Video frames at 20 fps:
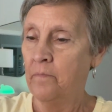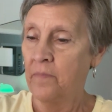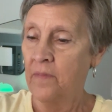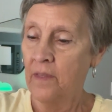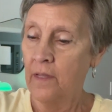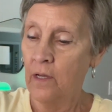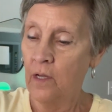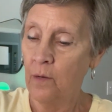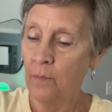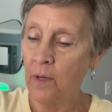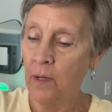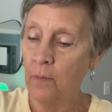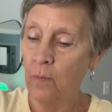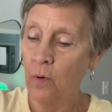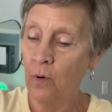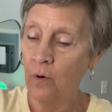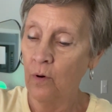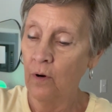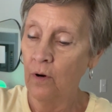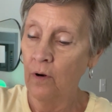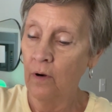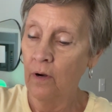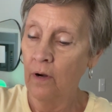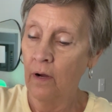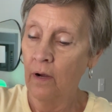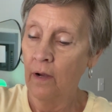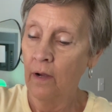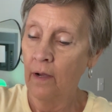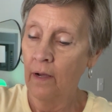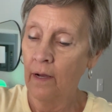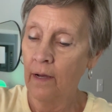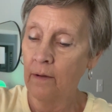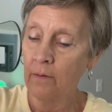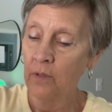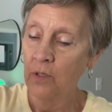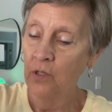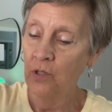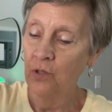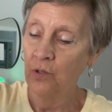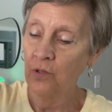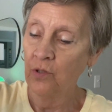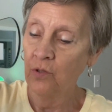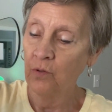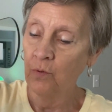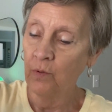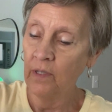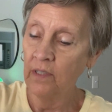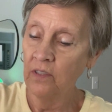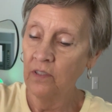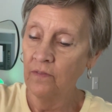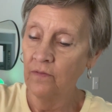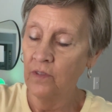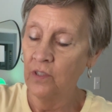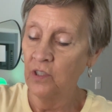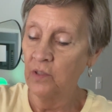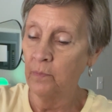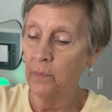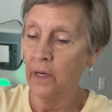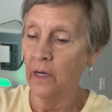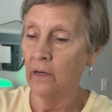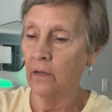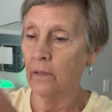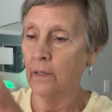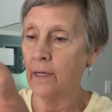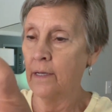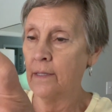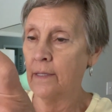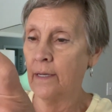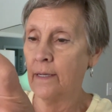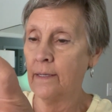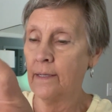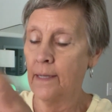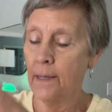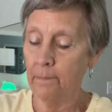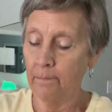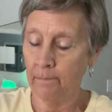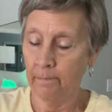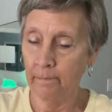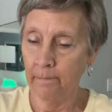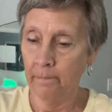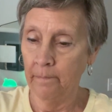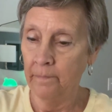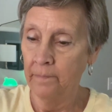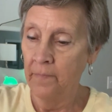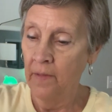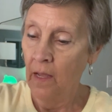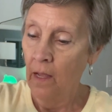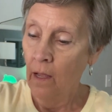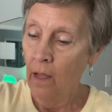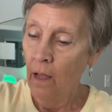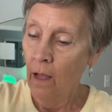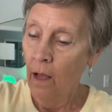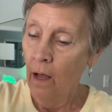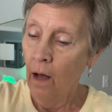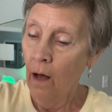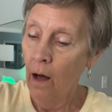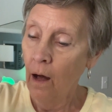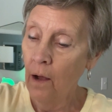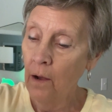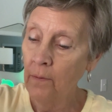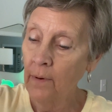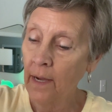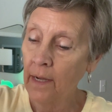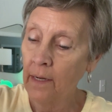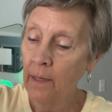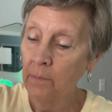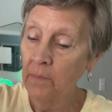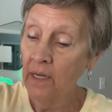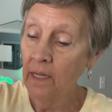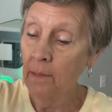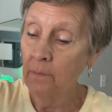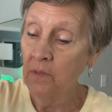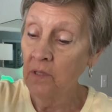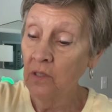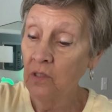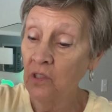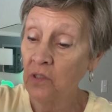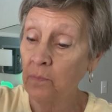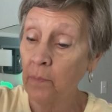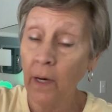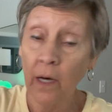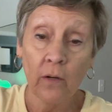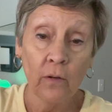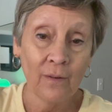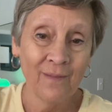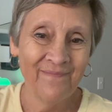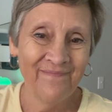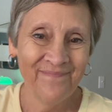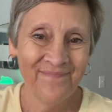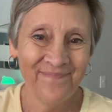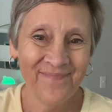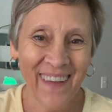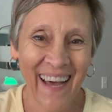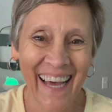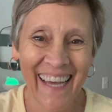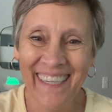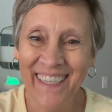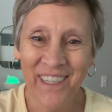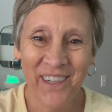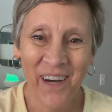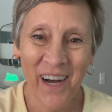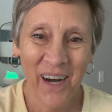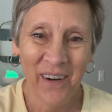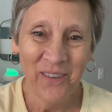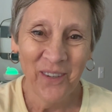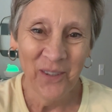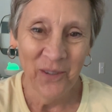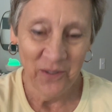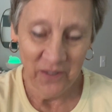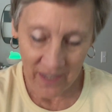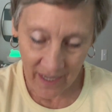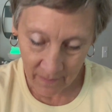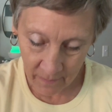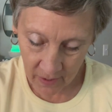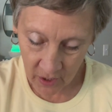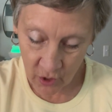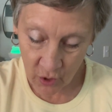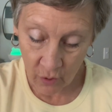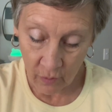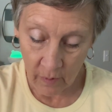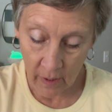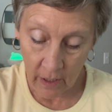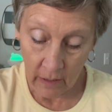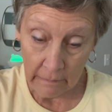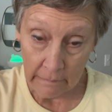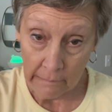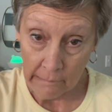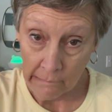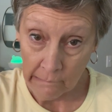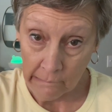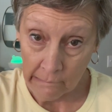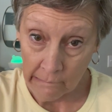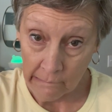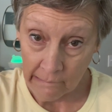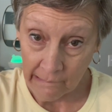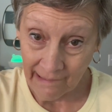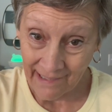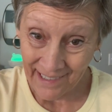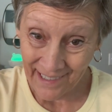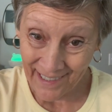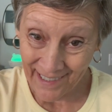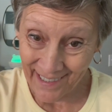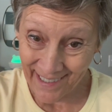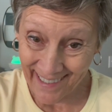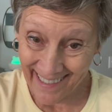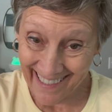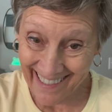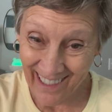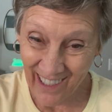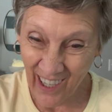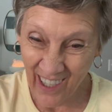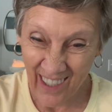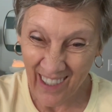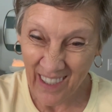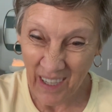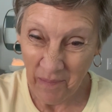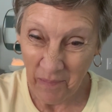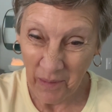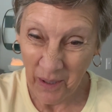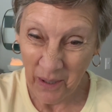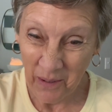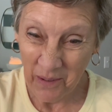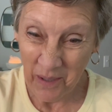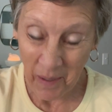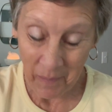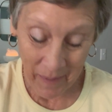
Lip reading: a little bit more. I'm gonna use the rest of this bottle, I think. Yep. All right, I'm gonna empty this bottle. You know how close I measure, right? As long as I'm close, I'm